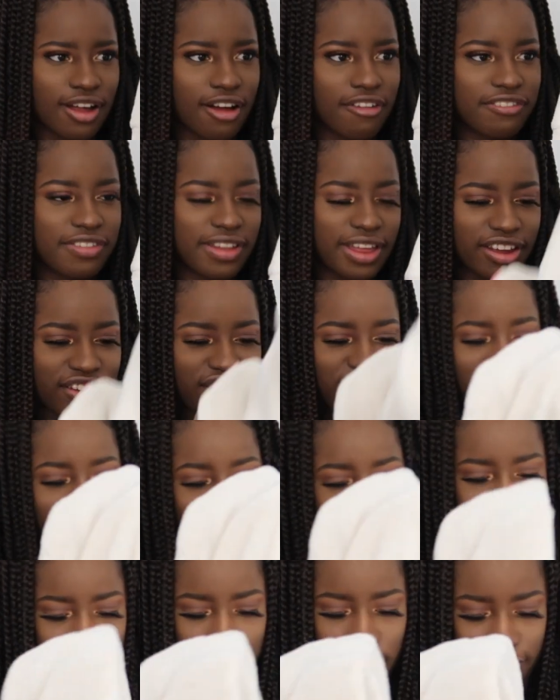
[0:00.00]
stuff like
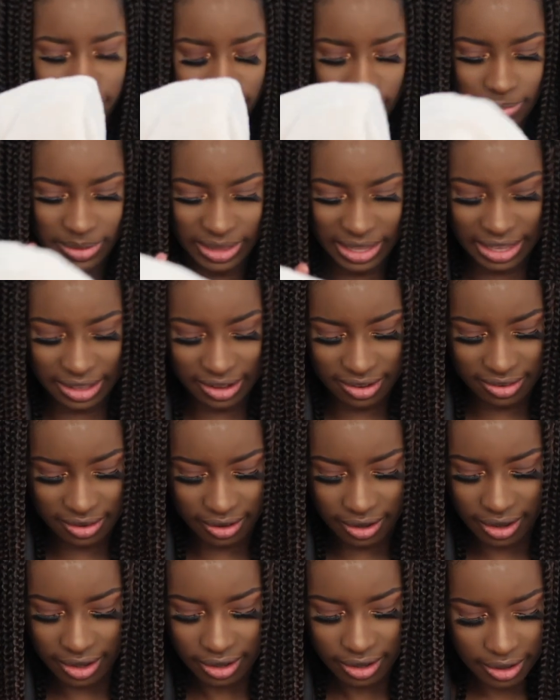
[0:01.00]
shedding off from the
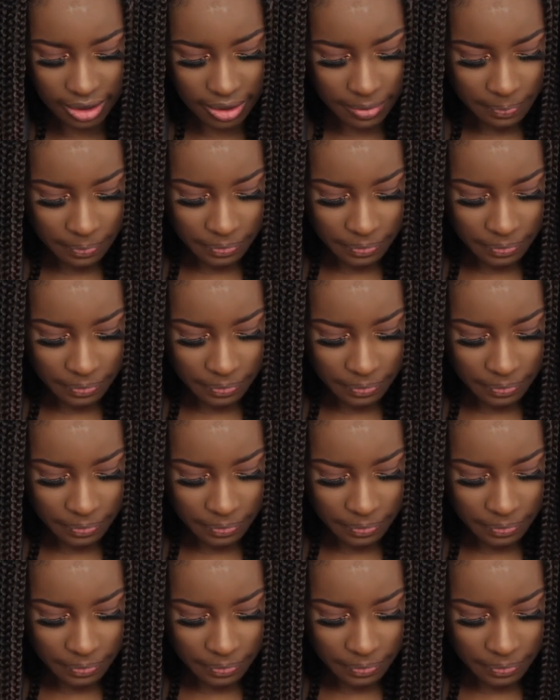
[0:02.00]
inside.